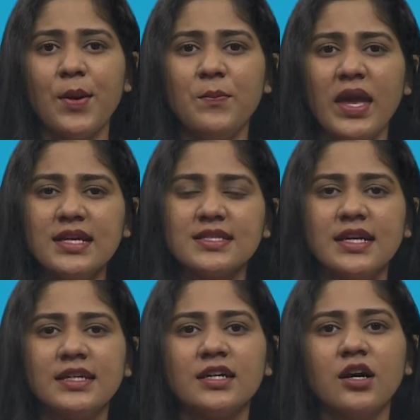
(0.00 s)
makes
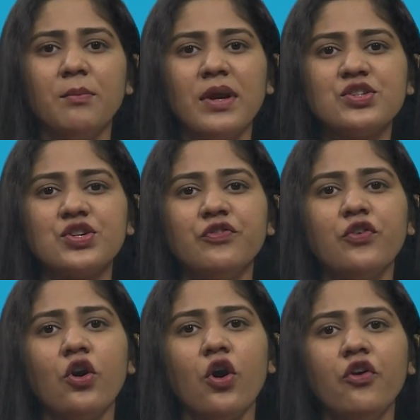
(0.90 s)
it a measure
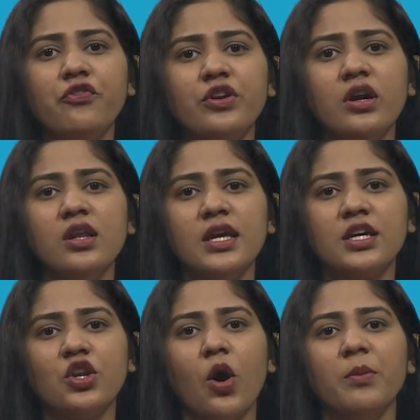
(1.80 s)
of real
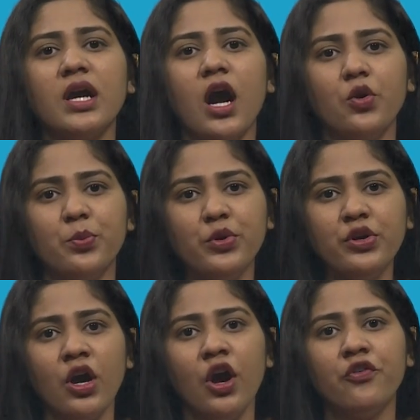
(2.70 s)
economic
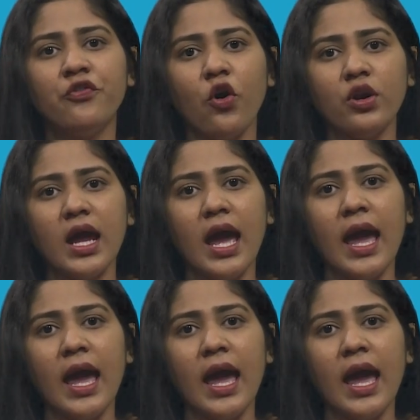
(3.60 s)
output for